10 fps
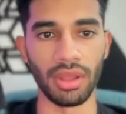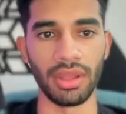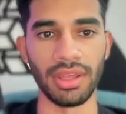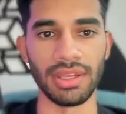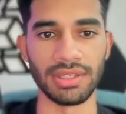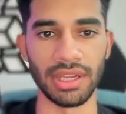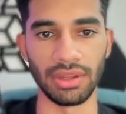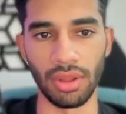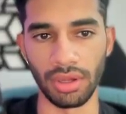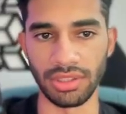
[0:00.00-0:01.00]
is a
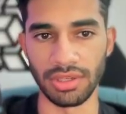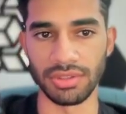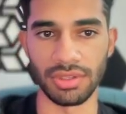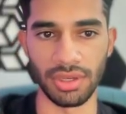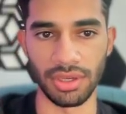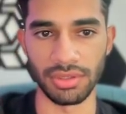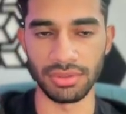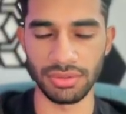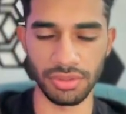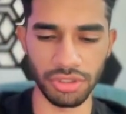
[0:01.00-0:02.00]
long tail
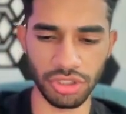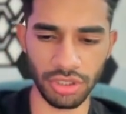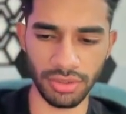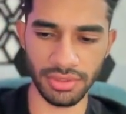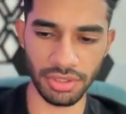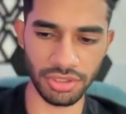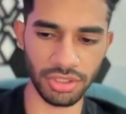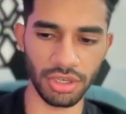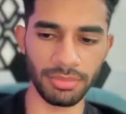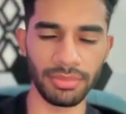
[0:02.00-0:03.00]
search
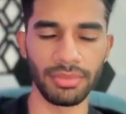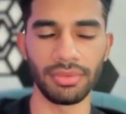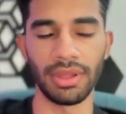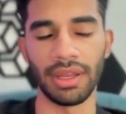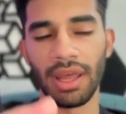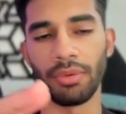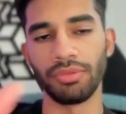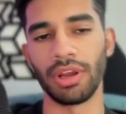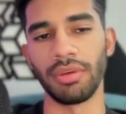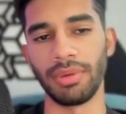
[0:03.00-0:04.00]
term, and I
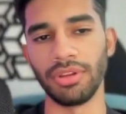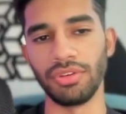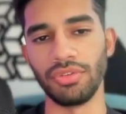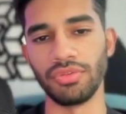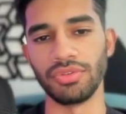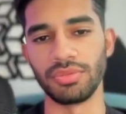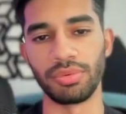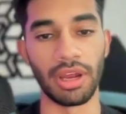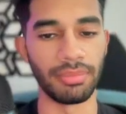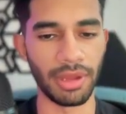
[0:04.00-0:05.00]
would recommend you use
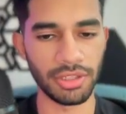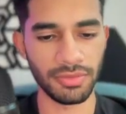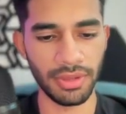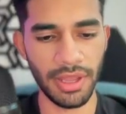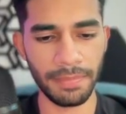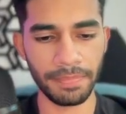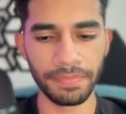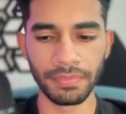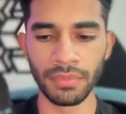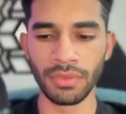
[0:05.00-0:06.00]
broad match for that.
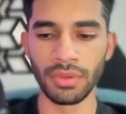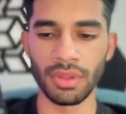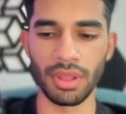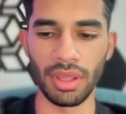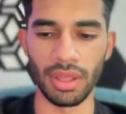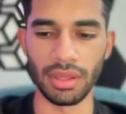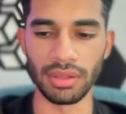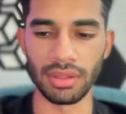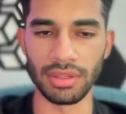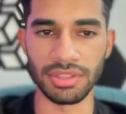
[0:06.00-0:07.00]

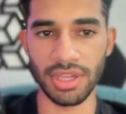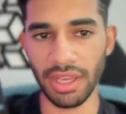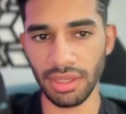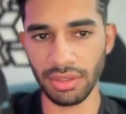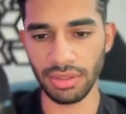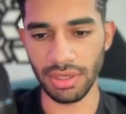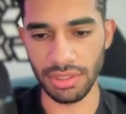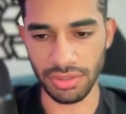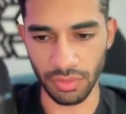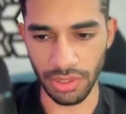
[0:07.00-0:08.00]
And the second
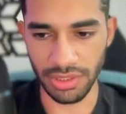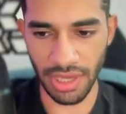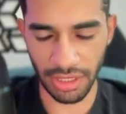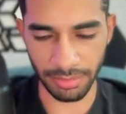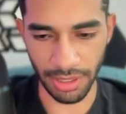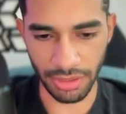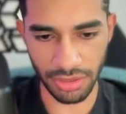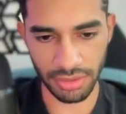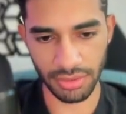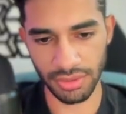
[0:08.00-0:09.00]
is exact
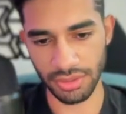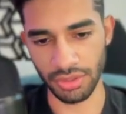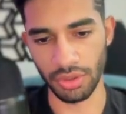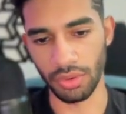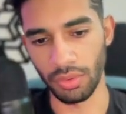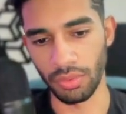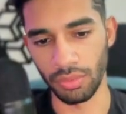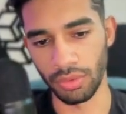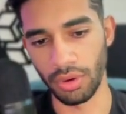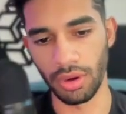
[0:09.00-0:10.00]
match.
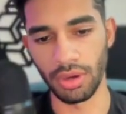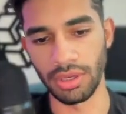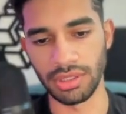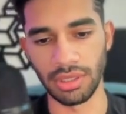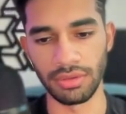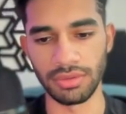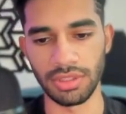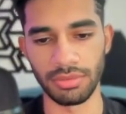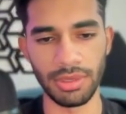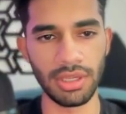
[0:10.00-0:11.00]
So car detailers
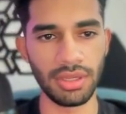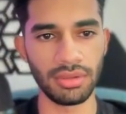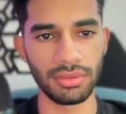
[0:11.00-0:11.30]
near me.